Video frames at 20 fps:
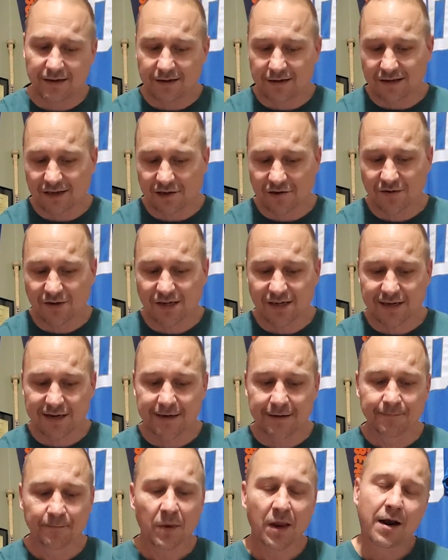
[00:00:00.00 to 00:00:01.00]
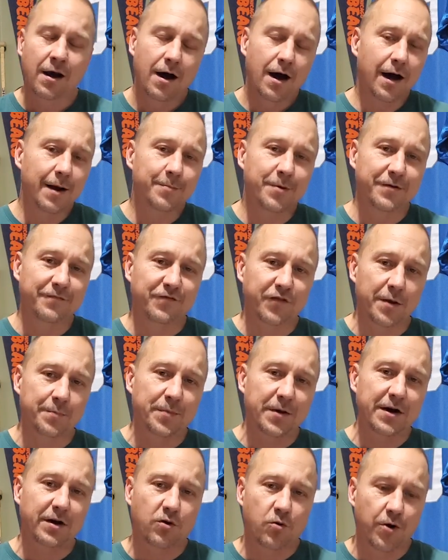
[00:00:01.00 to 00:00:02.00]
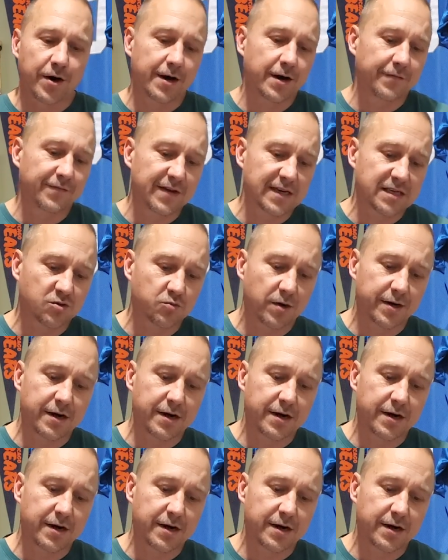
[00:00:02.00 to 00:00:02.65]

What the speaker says: Houston. I've been flipping a coin on this one.